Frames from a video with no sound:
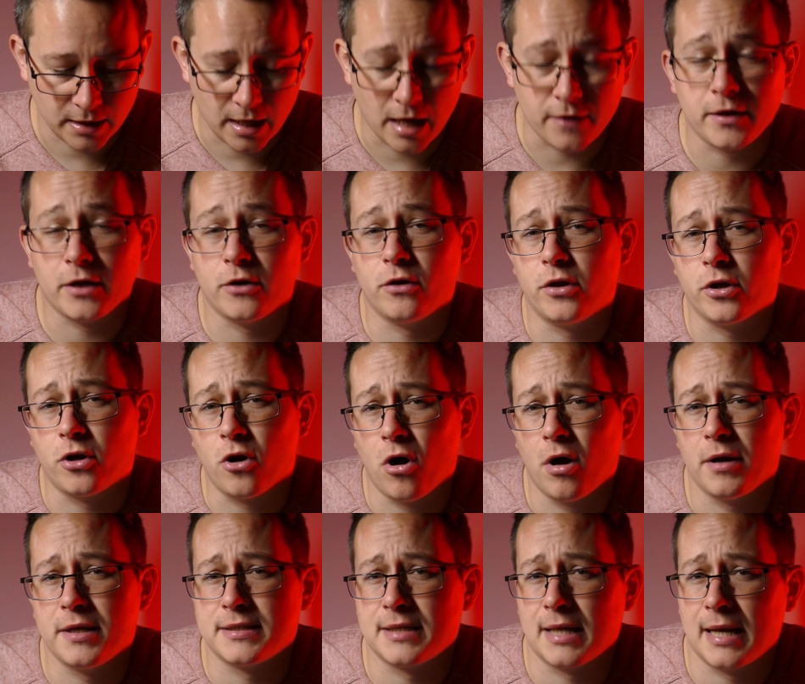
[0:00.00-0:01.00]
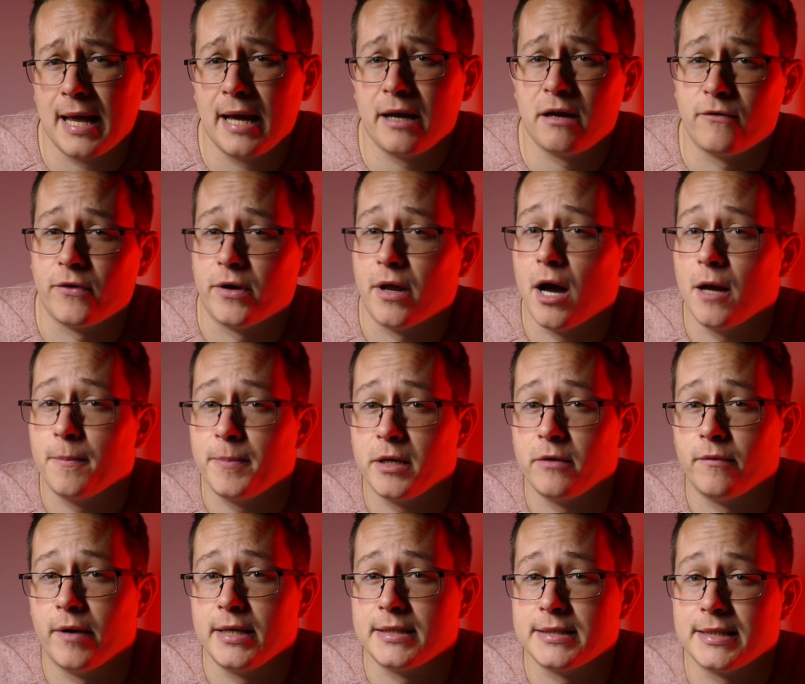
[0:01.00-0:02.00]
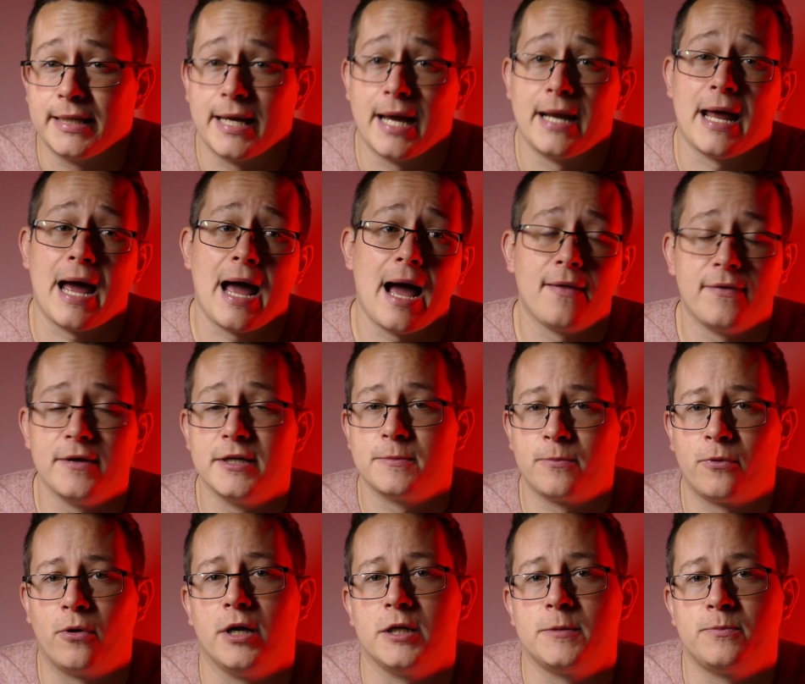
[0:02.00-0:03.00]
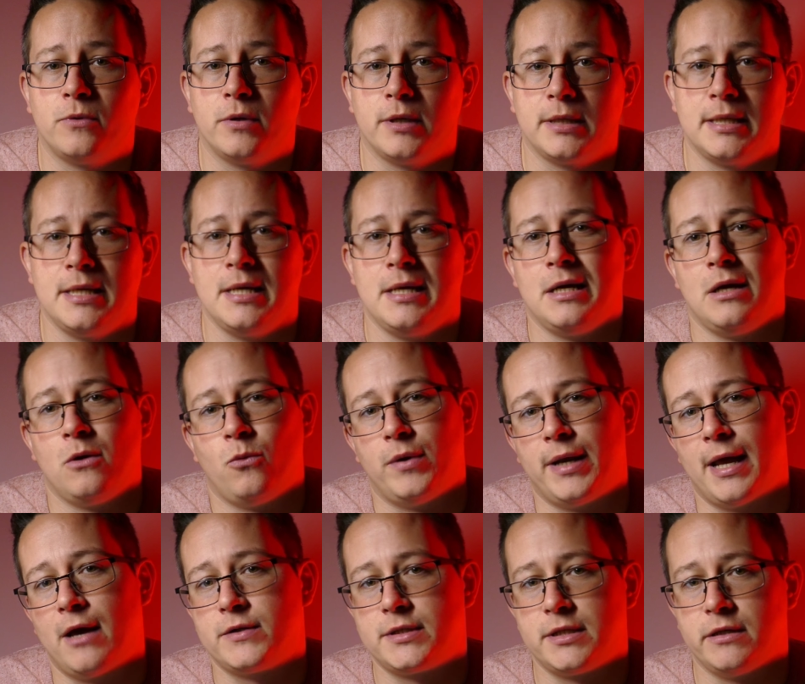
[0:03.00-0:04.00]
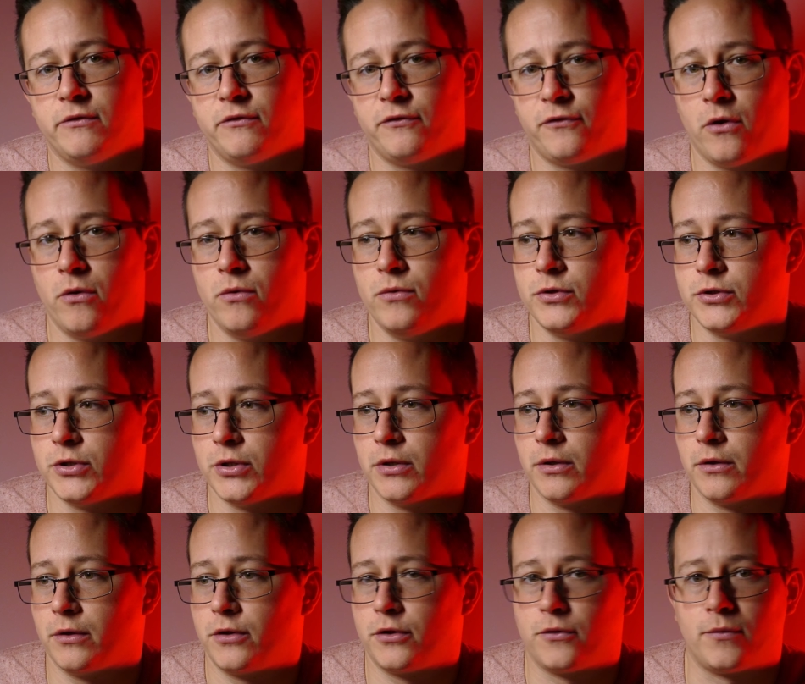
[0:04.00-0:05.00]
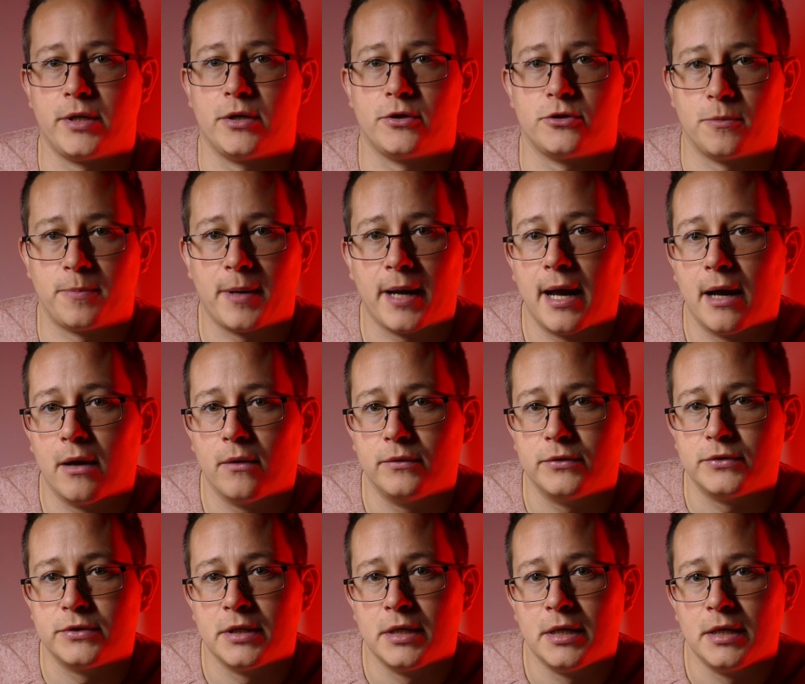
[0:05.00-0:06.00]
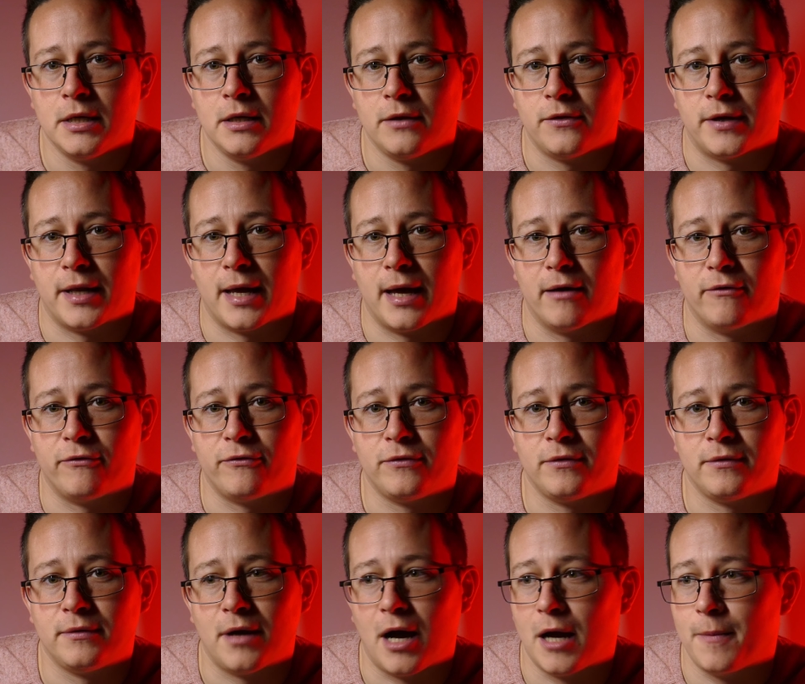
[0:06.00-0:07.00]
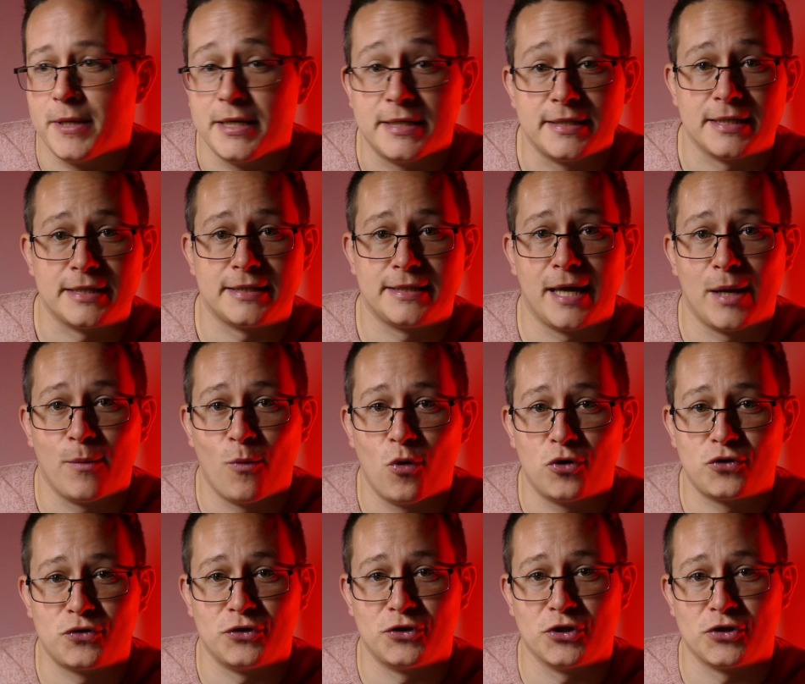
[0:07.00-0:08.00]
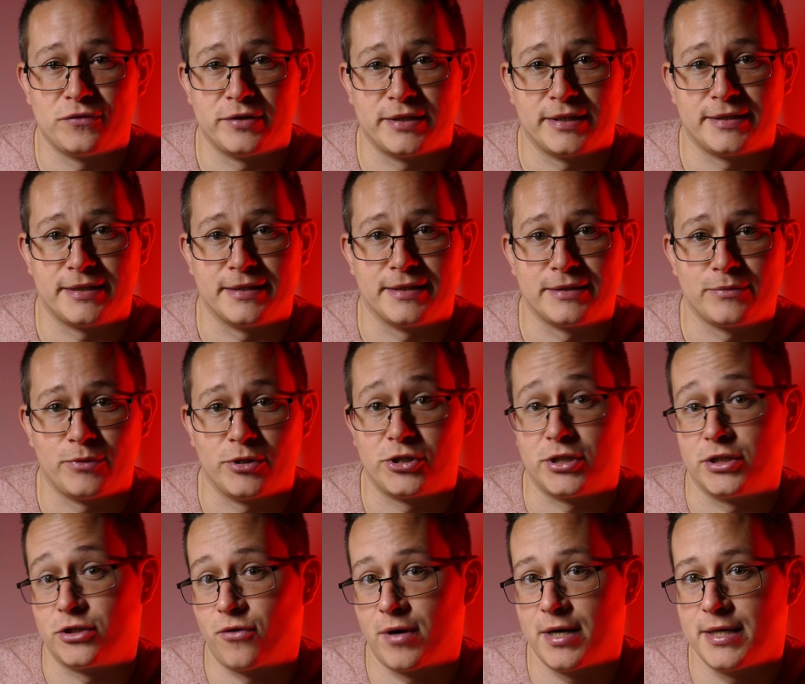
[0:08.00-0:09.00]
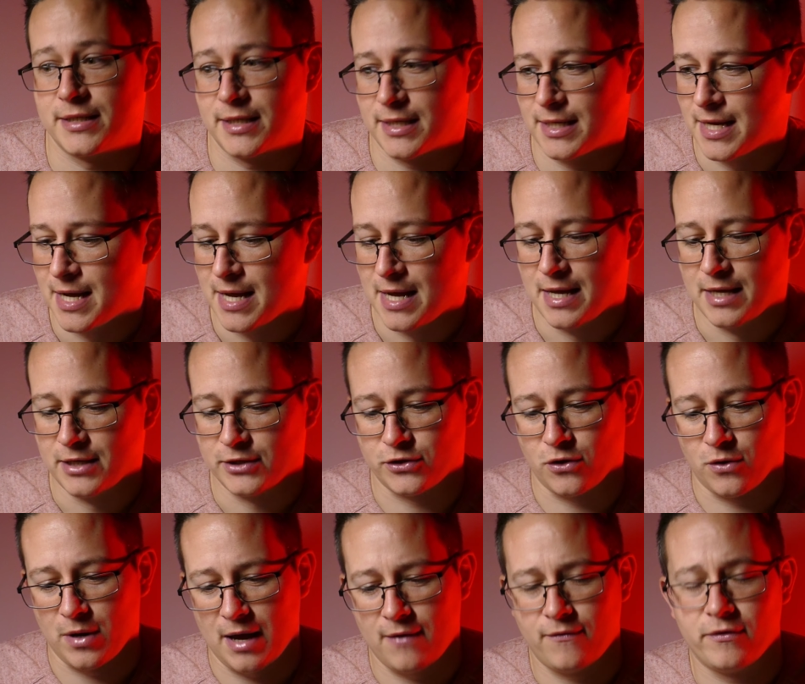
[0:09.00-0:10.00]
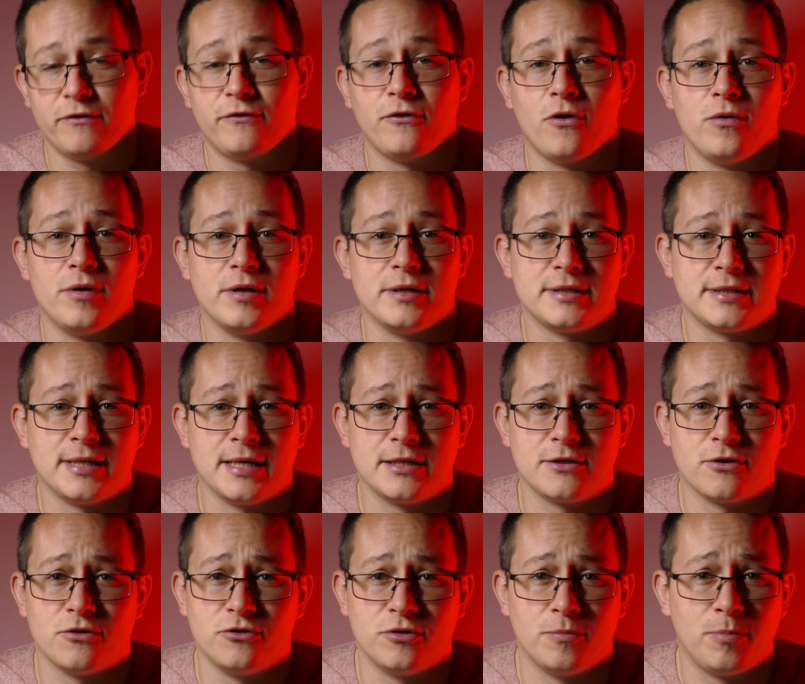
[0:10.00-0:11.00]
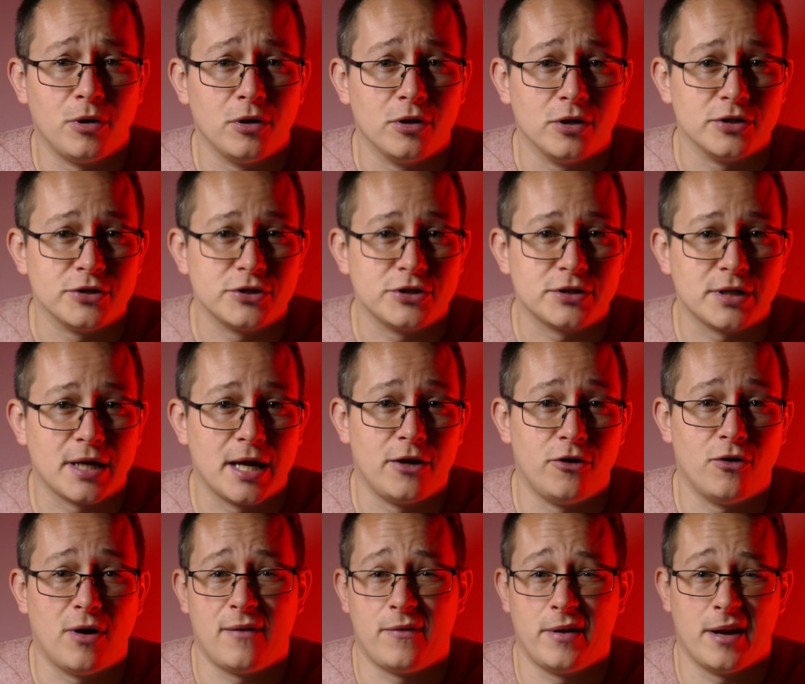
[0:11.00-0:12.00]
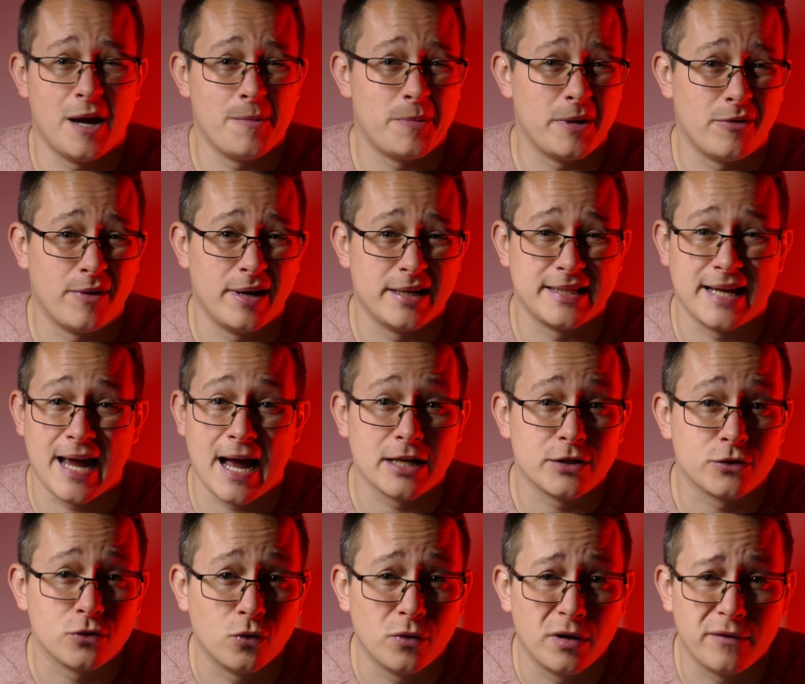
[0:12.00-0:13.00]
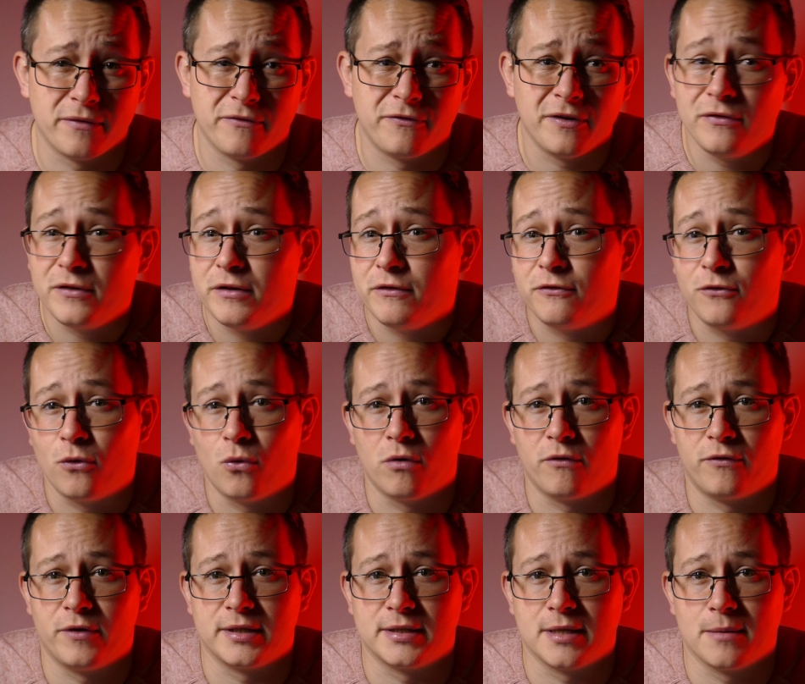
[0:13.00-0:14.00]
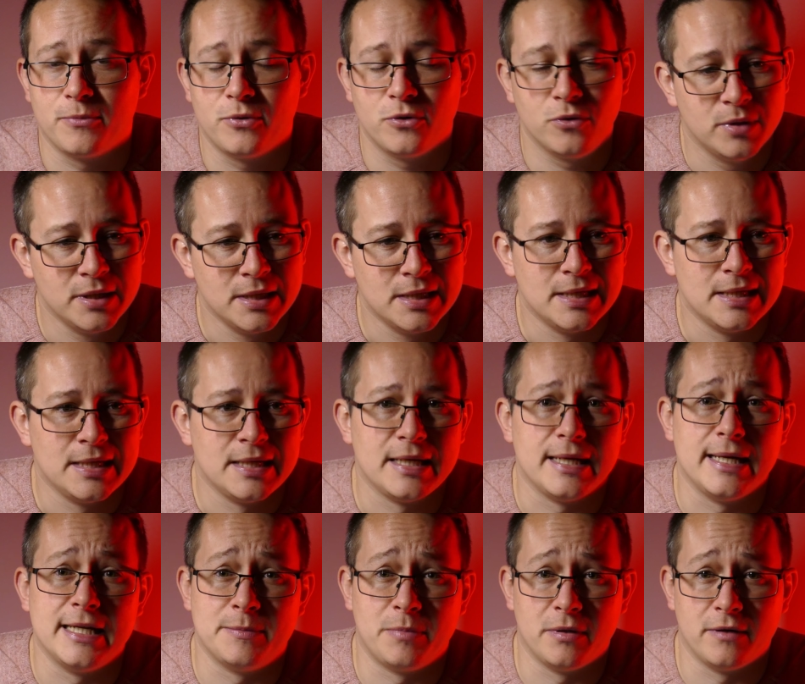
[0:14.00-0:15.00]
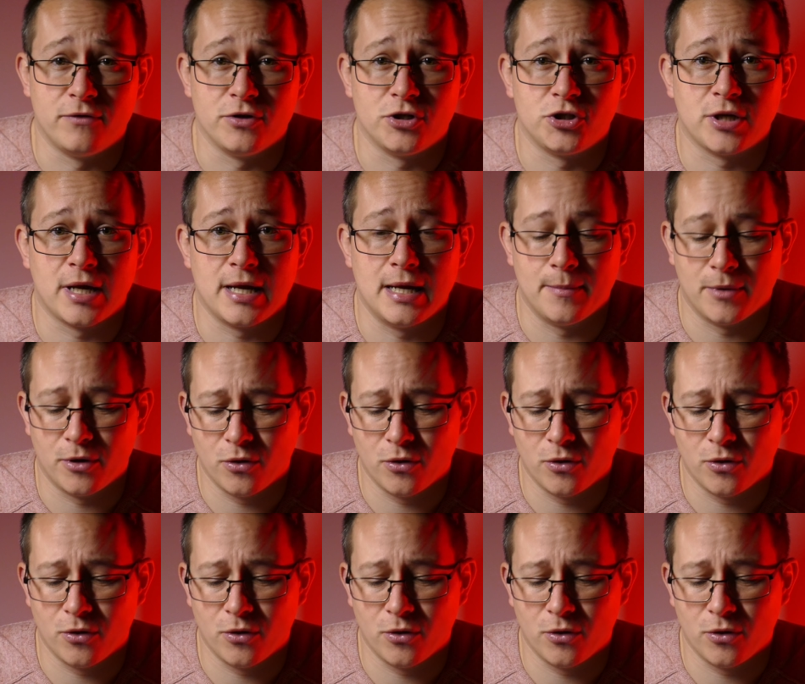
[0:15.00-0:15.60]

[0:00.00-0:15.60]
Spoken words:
I think another con is the lack of an IP rating. Again, at this price point, we're now seeing phones at £300 that have IP68 water and dust resistance, which is crazy. So having a phone at 600 plus and not having an IP rating at all, even 54 for example, is a bit of a shame.